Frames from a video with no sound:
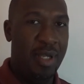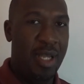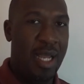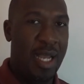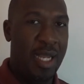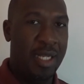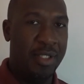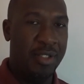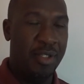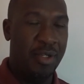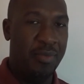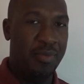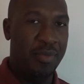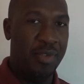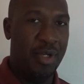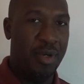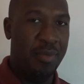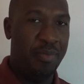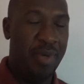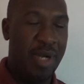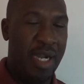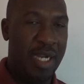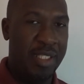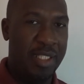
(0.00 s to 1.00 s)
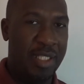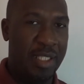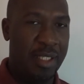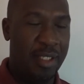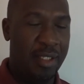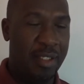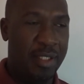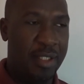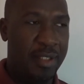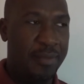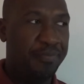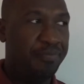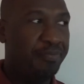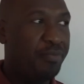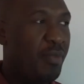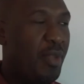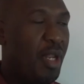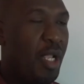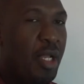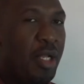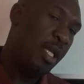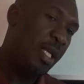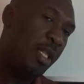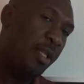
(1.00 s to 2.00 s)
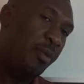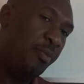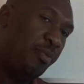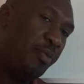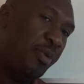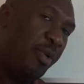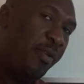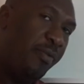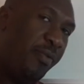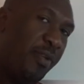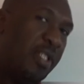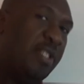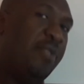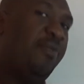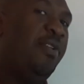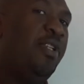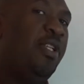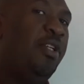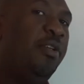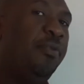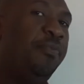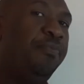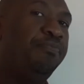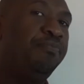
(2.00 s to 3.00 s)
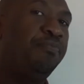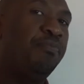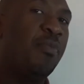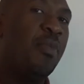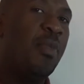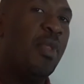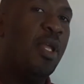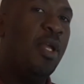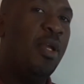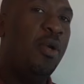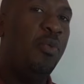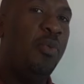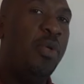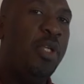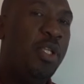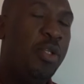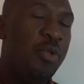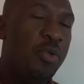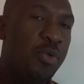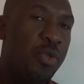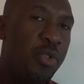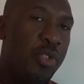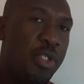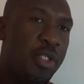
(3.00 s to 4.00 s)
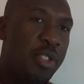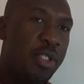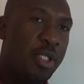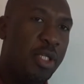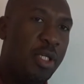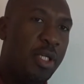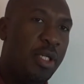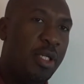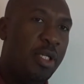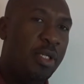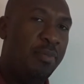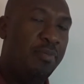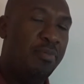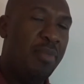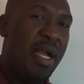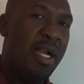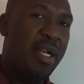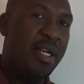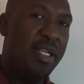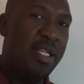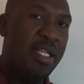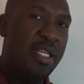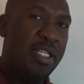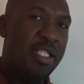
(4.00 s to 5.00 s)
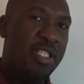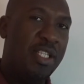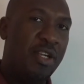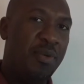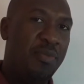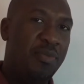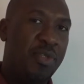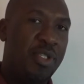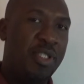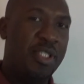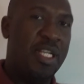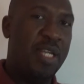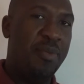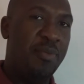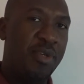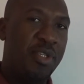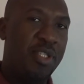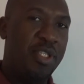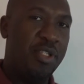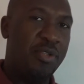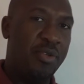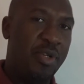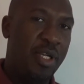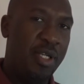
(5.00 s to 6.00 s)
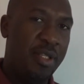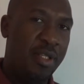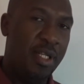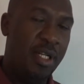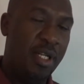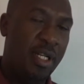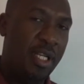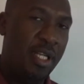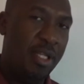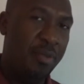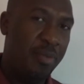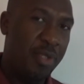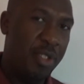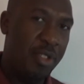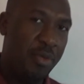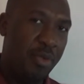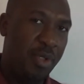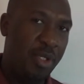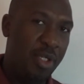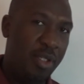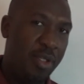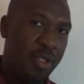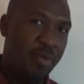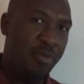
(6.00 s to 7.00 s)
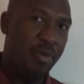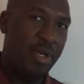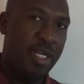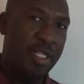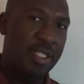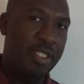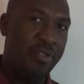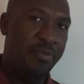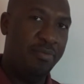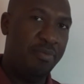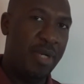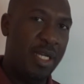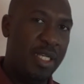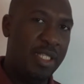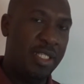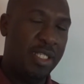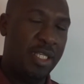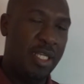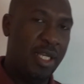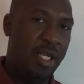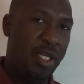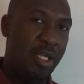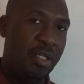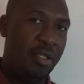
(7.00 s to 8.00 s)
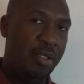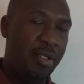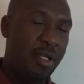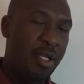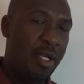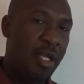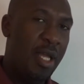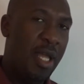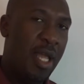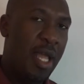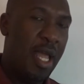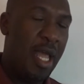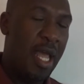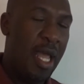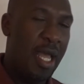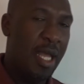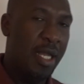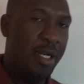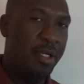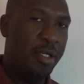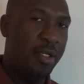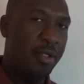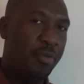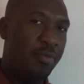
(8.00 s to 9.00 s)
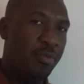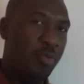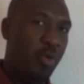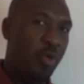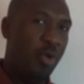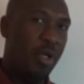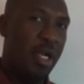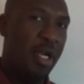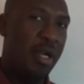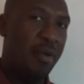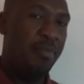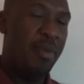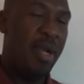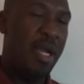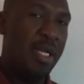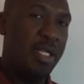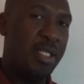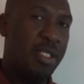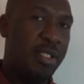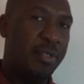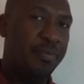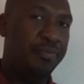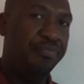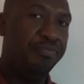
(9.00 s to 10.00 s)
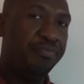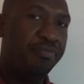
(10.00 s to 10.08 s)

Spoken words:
atoms or particles. In the previous video, we used magnesium to demonstrate the link between the relative mass scale and molar mass.